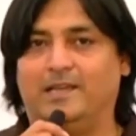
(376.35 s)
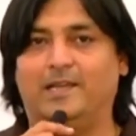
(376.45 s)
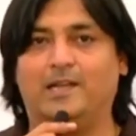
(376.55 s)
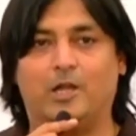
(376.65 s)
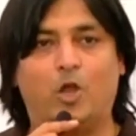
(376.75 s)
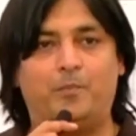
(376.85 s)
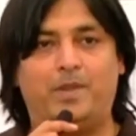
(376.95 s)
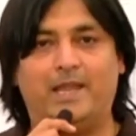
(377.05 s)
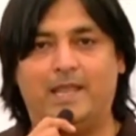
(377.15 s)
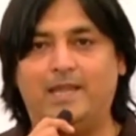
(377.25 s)
in
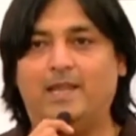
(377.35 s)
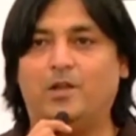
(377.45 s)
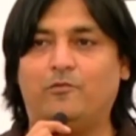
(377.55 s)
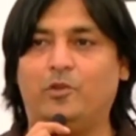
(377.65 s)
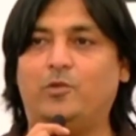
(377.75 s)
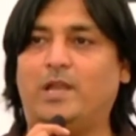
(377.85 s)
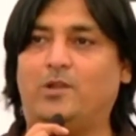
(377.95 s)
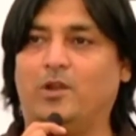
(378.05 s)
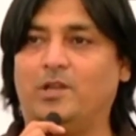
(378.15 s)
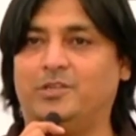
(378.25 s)
adopting any kind of new
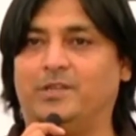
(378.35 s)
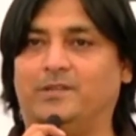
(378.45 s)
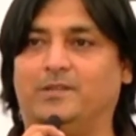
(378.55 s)
technology.